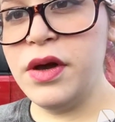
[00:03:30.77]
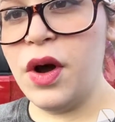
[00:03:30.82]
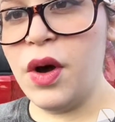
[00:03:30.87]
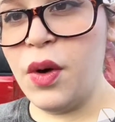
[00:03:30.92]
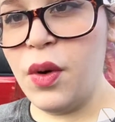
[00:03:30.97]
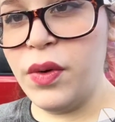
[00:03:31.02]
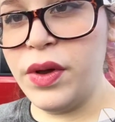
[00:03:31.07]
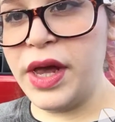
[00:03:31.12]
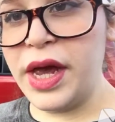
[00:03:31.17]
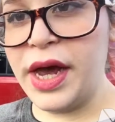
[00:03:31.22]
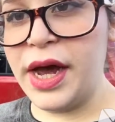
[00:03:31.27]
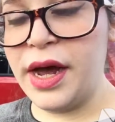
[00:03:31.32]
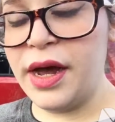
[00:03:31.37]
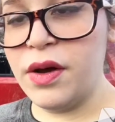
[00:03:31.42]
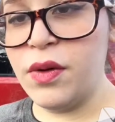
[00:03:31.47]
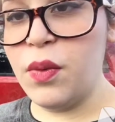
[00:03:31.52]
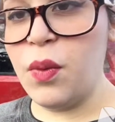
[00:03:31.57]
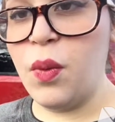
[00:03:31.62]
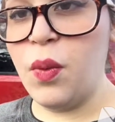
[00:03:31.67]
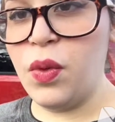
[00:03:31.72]
Oh
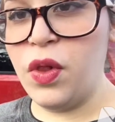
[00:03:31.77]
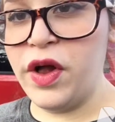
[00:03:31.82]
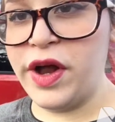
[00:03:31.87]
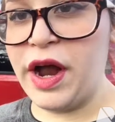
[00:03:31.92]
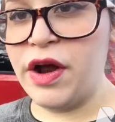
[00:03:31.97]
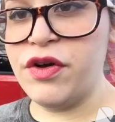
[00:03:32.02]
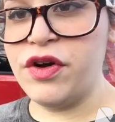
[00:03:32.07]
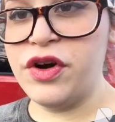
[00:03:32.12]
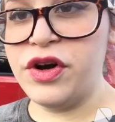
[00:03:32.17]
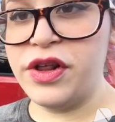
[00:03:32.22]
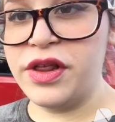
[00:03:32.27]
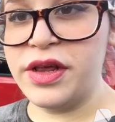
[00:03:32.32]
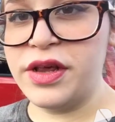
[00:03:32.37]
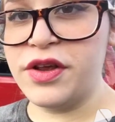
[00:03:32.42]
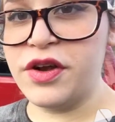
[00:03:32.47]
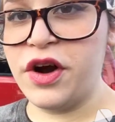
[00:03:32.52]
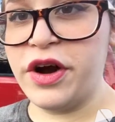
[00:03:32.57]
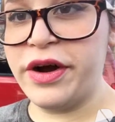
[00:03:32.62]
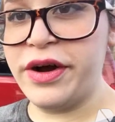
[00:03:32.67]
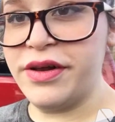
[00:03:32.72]
yeah, look how dirty
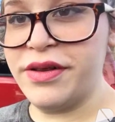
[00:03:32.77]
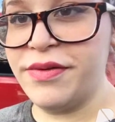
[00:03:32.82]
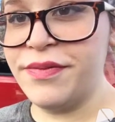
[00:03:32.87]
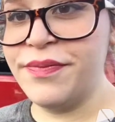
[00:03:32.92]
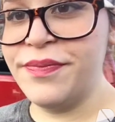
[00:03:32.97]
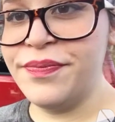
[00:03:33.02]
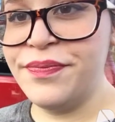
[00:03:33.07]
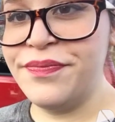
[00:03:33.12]
this car is.